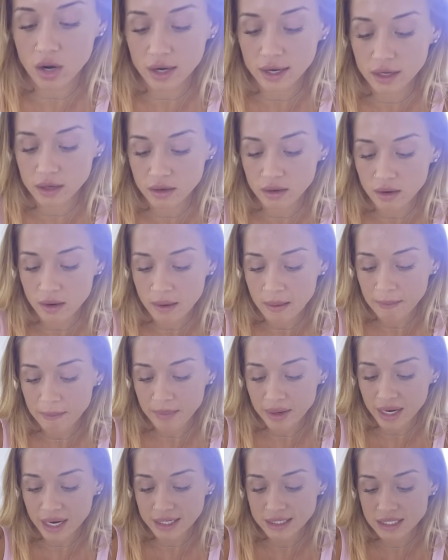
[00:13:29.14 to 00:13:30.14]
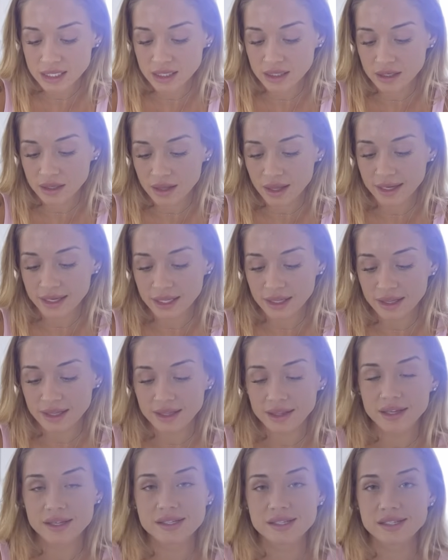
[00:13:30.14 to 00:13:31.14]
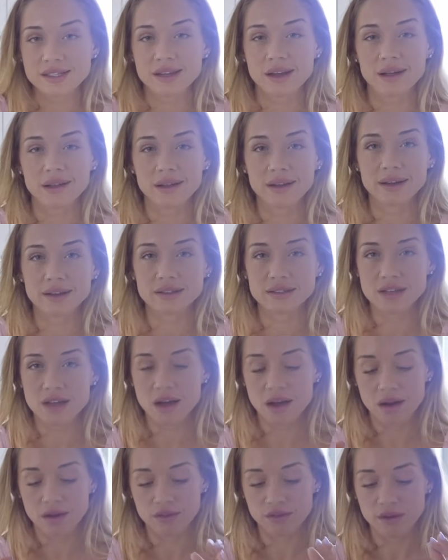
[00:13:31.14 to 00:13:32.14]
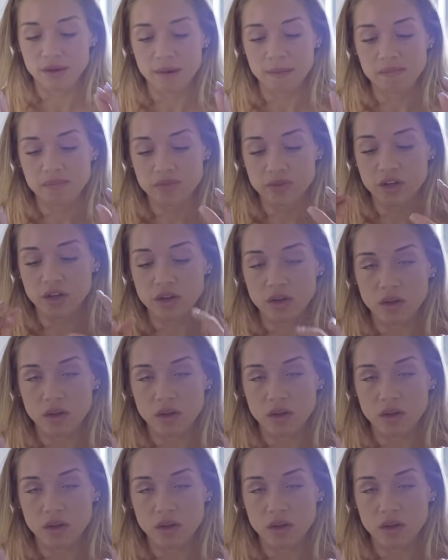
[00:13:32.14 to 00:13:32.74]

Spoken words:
on it, but I tend to like it like this because I like to have the